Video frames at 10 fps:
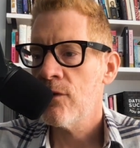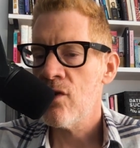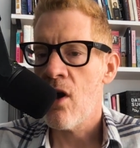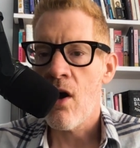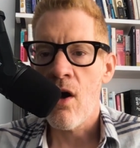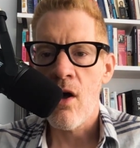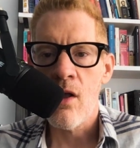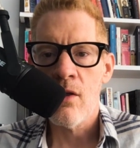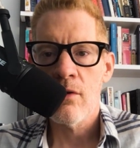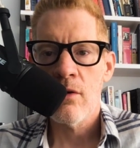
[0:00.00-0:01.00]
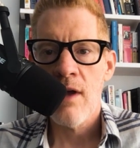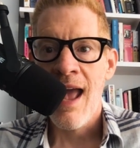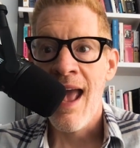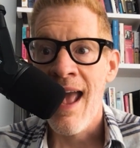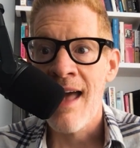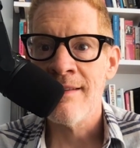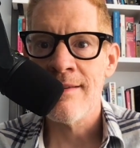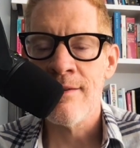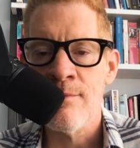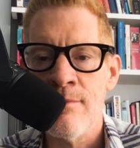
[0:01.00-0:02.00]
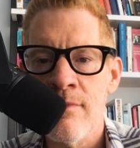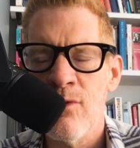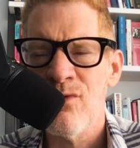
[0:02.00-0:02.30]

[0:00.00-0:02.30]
tall, handsome,